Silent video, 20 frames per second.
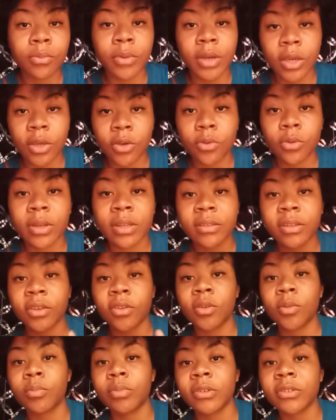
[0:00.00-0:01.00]
when you
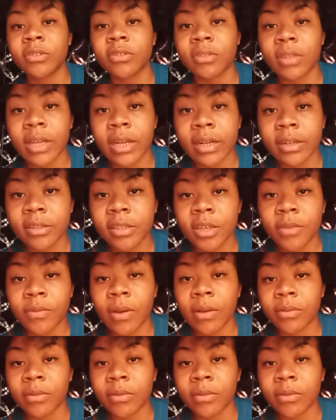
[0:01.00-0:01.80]
continue to push this narrative